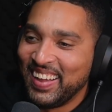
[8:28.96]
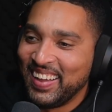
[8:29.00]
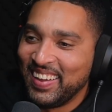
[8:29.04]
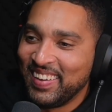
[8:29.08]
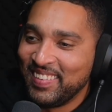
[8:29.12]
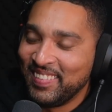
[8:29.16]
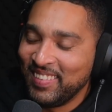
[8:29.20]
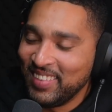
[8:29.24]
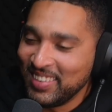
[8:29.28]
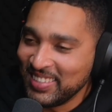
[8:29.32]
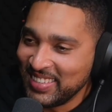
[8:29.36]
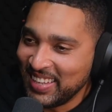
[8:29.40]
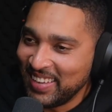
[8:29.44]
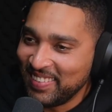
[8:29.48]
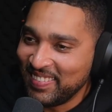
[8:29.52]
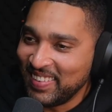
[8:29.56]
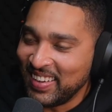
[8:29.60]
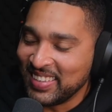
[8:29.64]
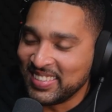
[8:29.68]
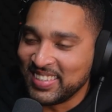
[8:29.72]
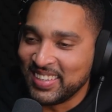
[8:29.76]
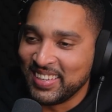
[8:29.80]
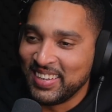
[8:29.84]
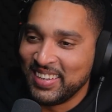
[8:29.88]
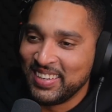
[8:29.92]
What was that?
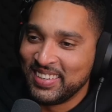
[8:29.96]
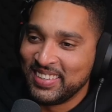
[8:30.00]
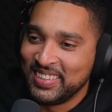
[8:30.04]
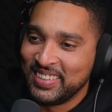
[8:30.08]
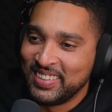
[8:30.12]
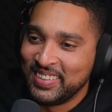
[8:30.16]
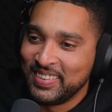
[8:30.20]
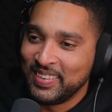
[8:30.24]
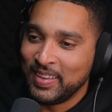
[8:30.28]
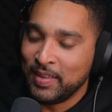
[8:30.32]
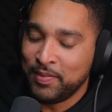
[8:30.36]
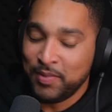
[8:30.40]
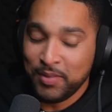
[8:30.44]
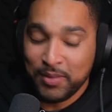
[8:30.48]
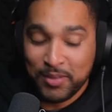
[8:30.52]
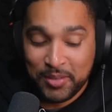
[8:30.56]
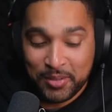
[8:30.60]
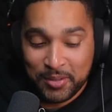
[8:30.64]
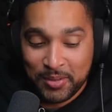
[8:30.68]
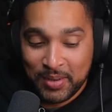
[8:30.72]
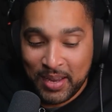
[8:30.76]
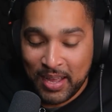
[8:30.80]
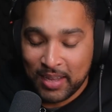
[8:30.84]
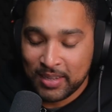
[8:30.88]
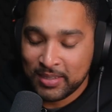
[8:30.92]
I don't know. If you
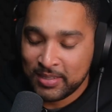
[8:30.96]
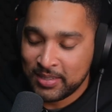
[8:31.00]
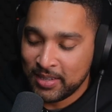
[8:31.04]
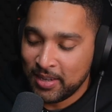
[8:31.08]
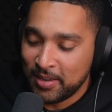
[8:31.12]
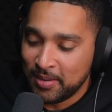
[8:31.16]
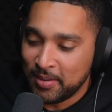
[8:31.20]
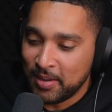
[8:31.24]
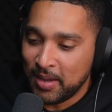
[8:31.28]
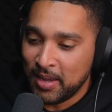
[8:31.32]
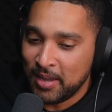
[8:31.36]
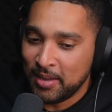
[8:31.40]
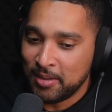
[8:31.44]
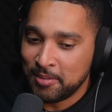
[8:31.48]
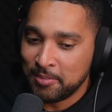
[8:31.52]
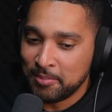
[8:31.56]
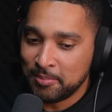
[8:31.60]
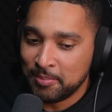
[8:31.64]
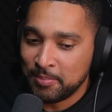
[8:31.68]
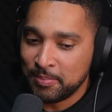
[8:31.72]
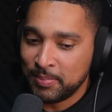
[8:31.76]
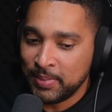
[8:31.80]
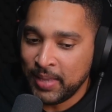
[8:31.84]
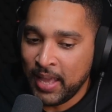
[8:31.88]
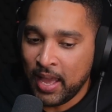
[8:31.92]
do, let us know.
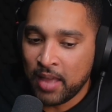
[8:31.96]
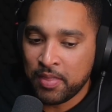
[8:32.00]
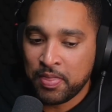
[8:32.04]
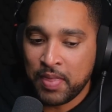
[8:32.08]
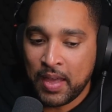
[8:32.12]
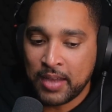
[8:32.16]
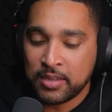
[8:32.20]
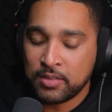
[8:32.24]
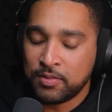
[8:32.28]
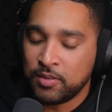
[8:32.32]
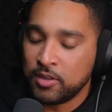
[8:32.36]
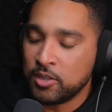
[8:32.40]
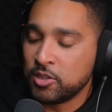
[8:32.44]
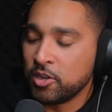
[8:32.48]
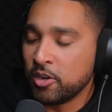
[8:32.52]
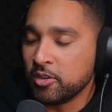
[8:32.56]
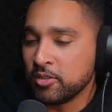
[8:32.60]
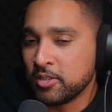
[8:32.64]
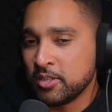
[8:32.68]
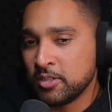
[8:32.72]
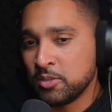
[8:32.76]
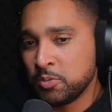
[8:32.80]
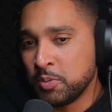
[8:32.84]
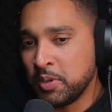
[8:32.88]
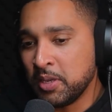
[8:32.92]
But yeah, thanks for the
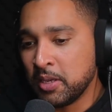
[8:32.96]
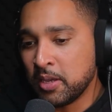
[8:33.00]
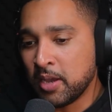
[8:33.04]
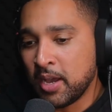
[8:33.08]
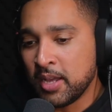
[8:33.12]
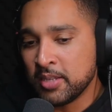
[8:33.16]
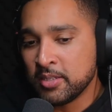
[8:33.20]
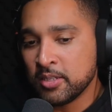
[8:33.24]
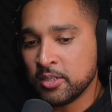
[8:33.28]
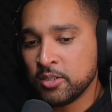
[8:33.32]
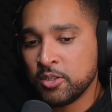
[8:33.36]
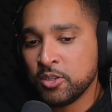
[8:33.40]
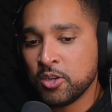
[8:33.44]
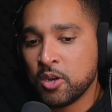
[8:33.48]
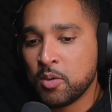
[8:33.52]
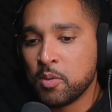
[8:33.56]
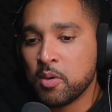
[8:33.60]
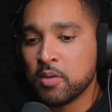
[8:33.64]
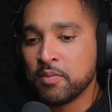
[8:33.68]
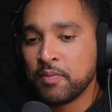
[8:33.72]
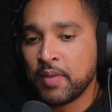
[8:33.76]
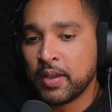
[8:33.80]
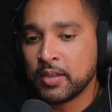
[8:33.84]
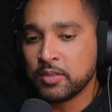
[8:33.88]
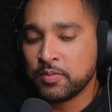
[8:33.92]
jokes this week, guys. And you know
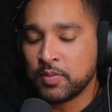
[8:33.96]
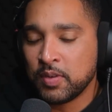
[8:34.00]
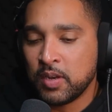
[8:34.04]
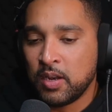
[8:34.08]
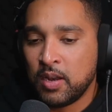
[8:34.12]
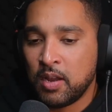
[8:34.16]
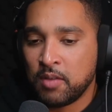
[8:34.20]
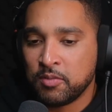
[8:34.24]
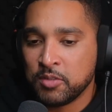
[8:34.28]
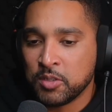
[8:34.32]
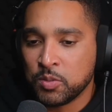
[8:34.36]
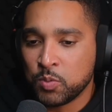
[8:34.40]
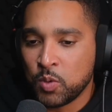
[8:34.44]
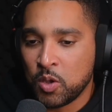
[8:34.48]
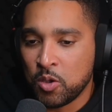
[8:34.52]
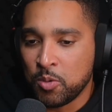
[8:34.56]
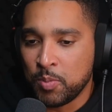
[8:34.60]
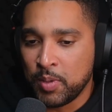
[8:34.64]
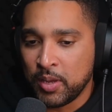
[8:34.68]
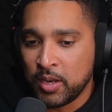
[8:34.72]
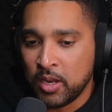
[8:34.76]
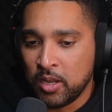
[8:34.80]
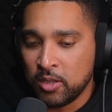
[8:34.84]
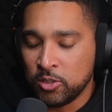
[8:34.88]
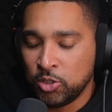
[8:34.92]
what? Thanks for the love as well,
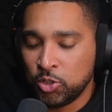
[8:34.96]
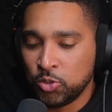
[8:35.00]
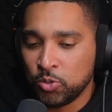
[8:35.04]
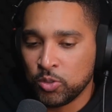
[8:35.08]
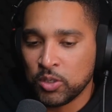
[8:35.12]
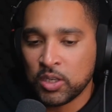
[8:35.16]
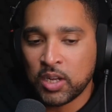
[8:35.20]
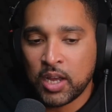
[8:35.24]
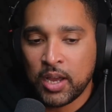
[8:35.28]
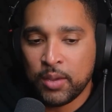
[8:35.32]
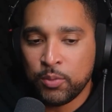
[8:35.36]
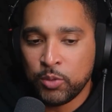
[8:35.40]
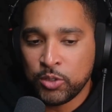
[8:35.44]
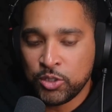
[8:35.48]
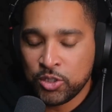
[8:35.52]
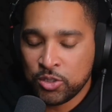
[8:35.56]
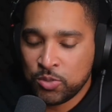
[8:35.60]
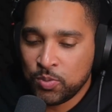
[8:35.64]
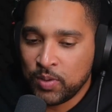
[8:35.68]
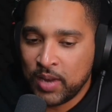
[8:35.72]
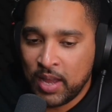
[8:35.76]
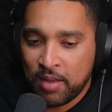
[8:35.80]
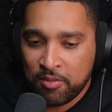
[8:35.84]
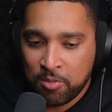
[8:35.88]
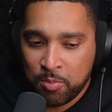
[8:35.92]
man. Like Sean and I, we just
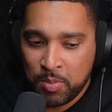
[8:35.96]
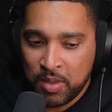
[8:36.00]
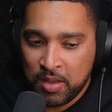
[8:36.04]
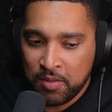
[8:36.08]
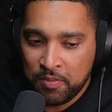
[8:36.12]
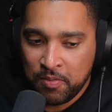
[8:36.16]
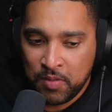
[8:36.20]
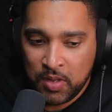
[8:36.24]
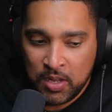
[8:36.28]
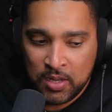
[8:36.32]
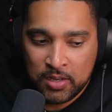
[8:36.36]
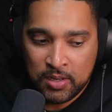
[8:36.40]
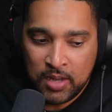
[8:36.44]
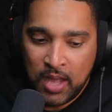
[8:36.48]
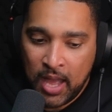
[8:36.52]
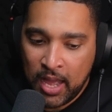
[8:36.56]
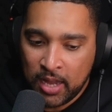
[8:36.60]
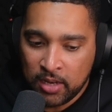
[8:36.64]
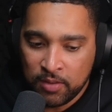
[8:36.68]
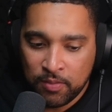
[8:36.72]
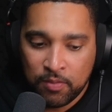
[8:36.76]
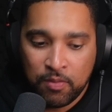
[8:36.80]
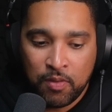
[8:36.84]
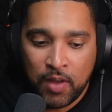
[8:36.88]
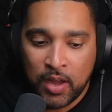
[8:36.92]
want to have a bit of fun
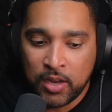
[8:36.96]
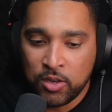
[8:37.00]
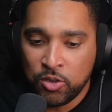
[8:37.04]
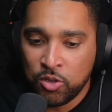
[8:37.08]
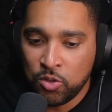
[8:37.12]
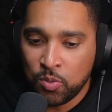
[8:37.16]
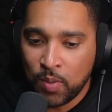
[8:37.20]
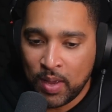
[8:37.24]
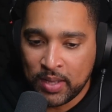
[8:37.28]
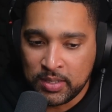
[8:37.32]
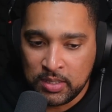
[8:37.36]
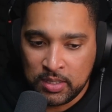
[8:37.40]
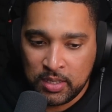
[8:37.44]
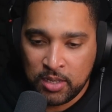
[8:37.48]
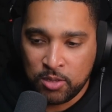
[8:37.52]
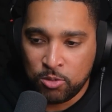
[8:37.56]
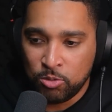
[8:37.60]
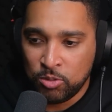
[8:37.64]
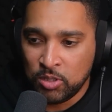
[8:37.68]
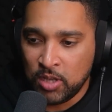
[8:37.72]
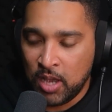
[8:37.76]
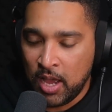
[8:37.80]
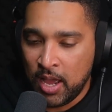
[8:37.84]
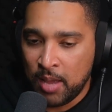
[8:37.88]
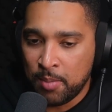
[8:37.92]
and find new ways to kill
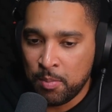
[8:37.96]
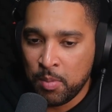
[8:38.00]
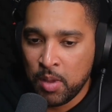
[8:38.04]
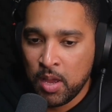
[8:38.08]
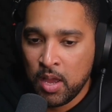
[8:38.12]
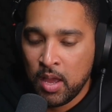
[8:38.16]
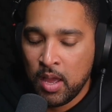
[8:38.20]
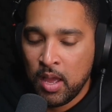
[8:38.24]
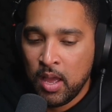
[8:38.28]
time.